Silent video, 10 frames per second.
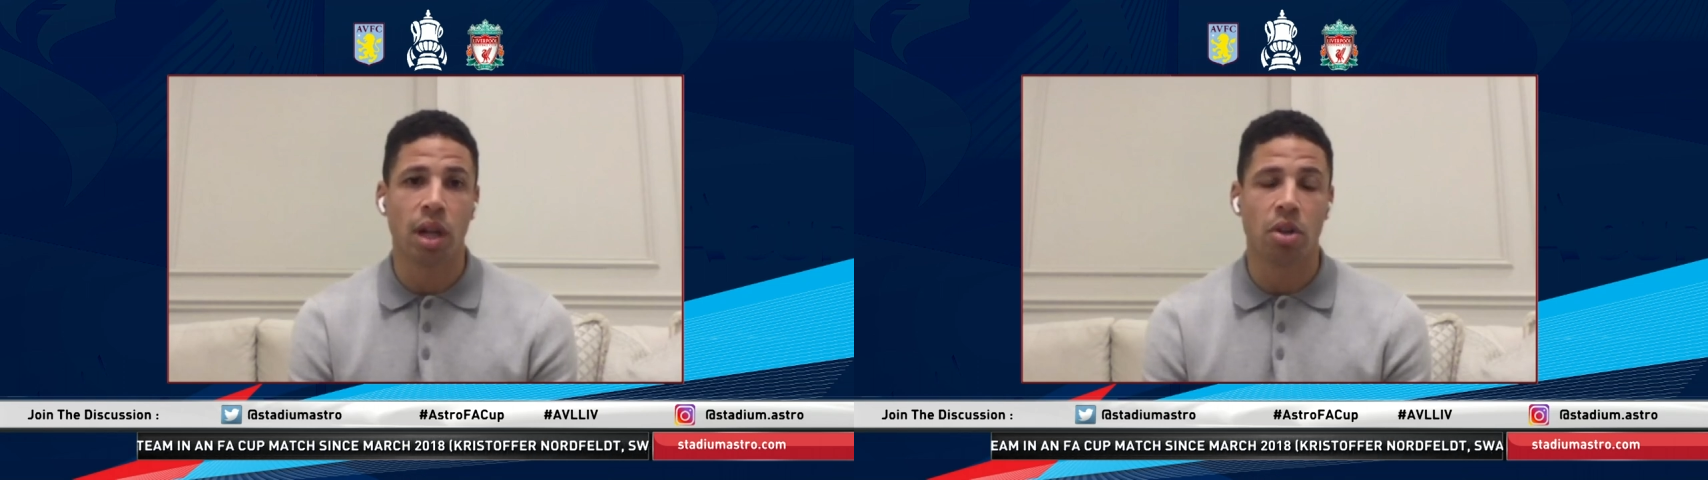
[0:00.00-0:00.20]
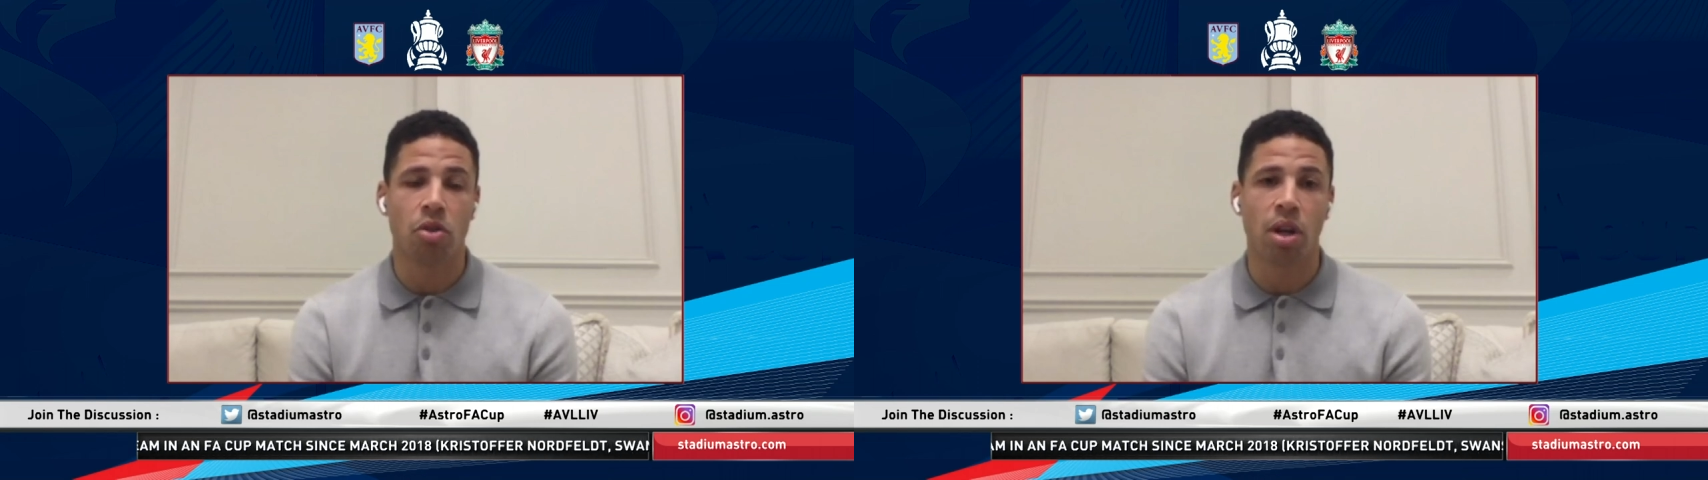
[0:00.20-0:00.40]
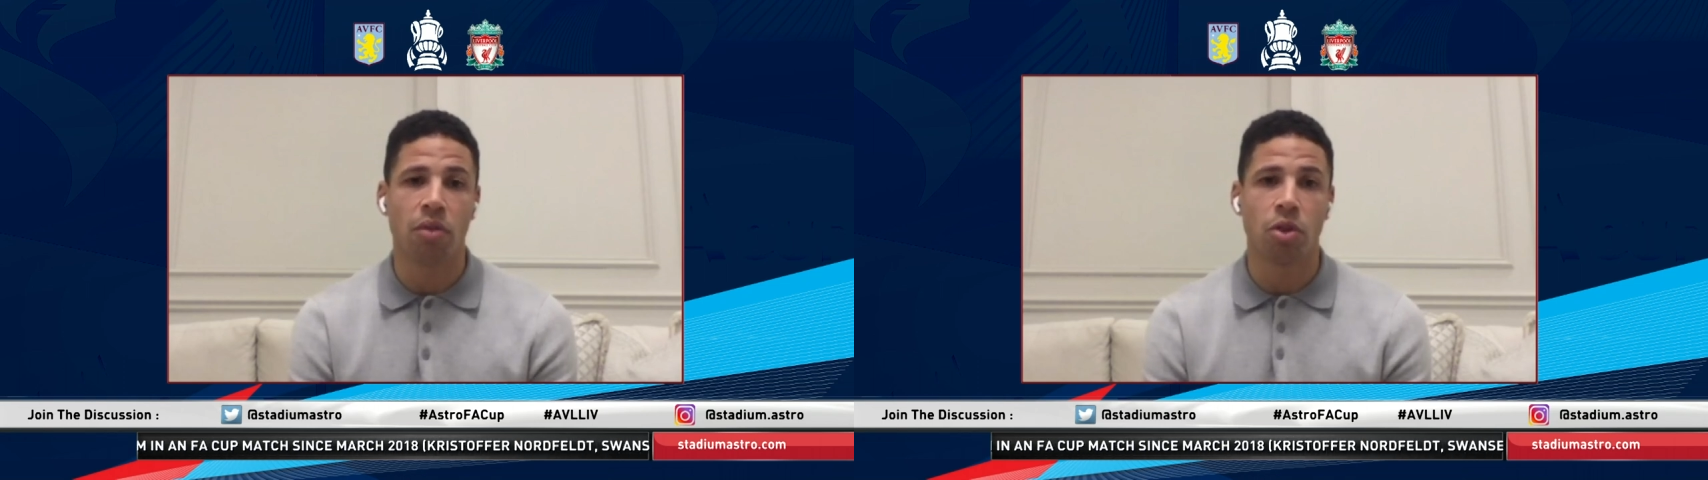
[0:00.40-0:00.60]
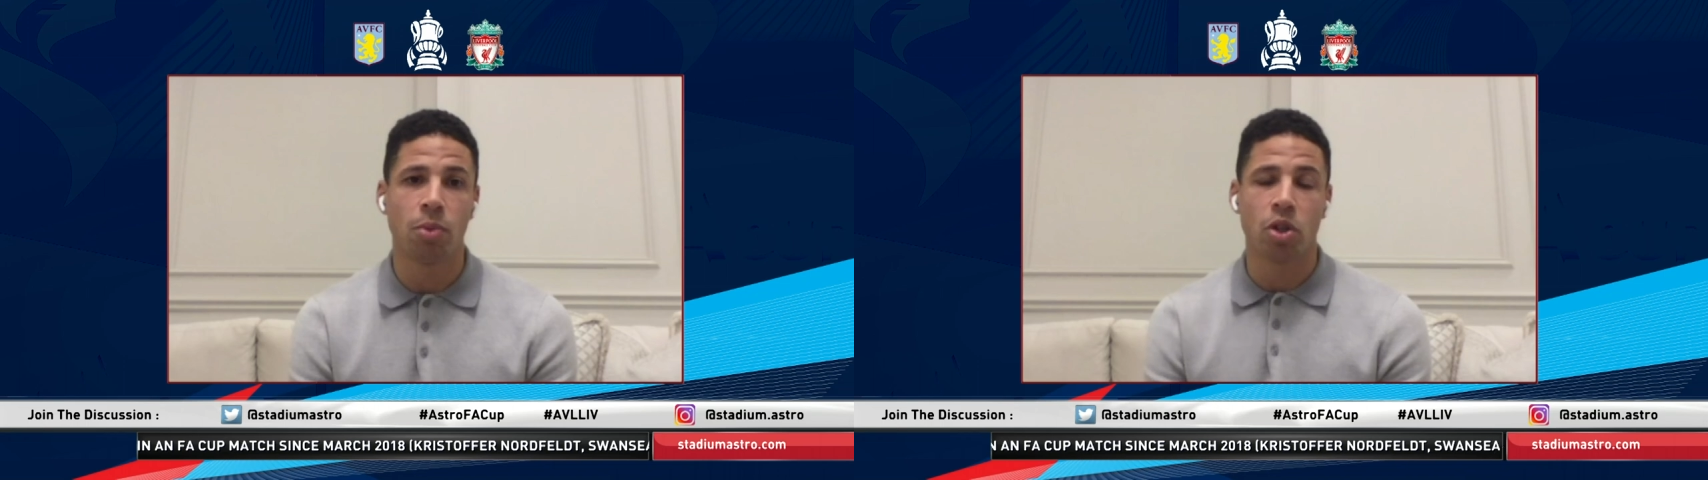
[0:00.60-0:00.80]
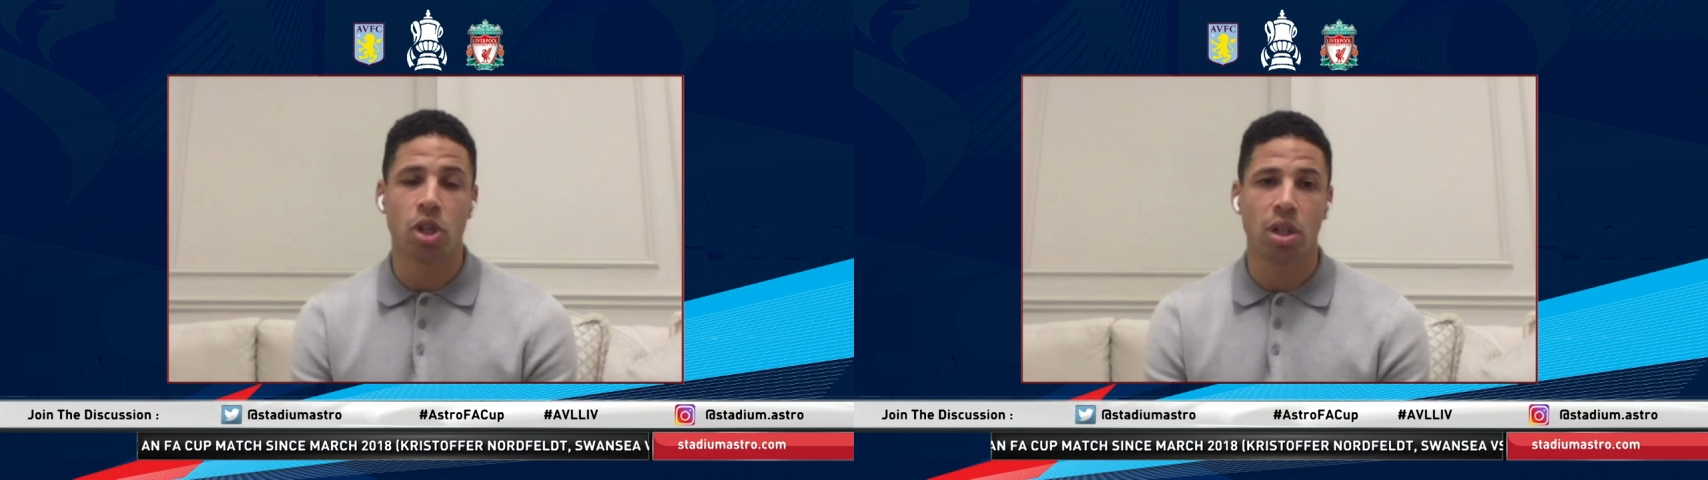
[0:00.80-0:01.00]
and creating a few
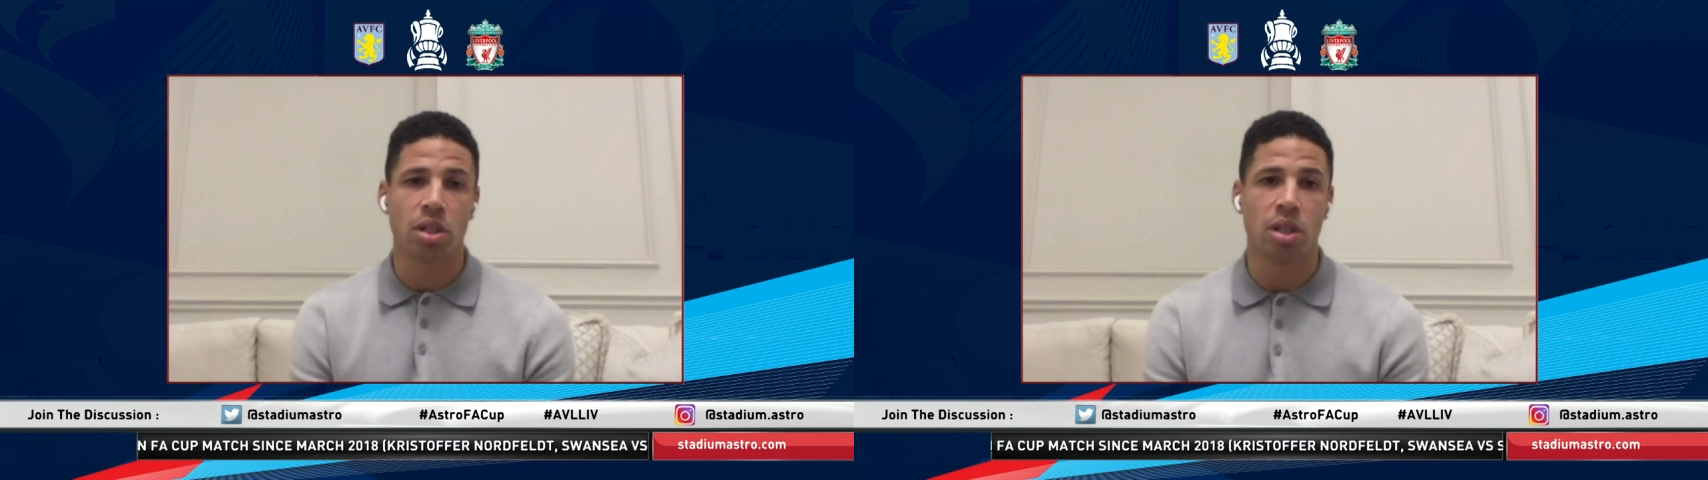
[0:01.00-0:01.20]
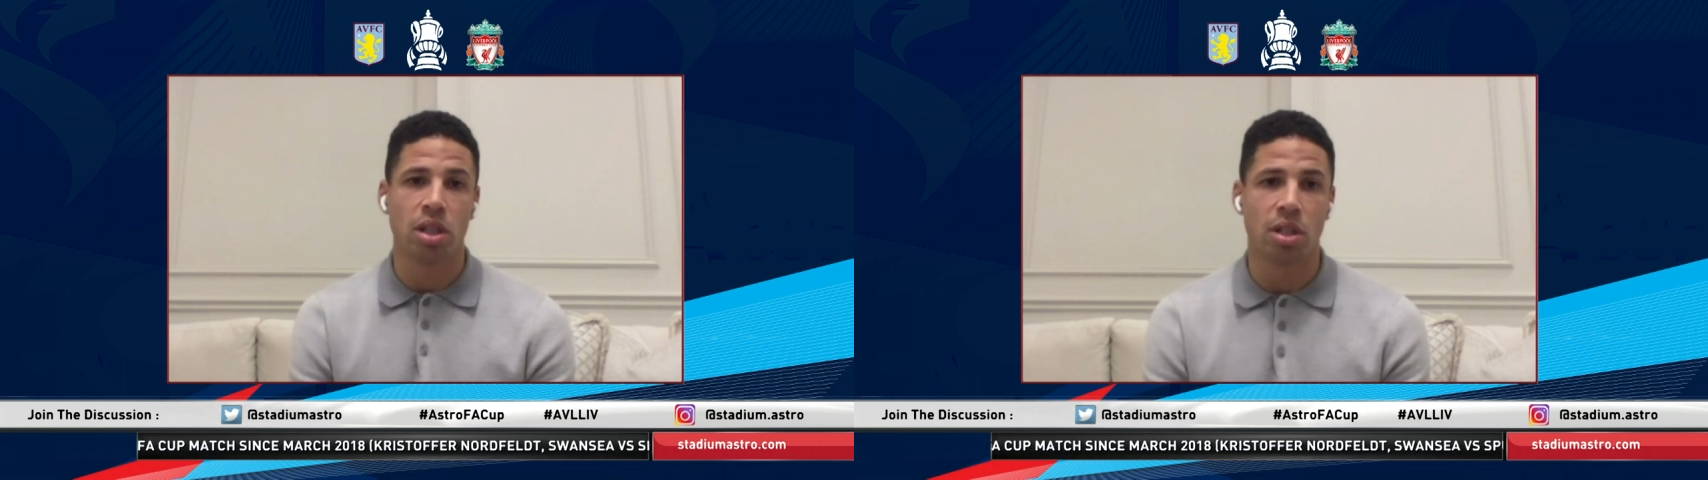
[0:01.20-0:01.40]
more chances.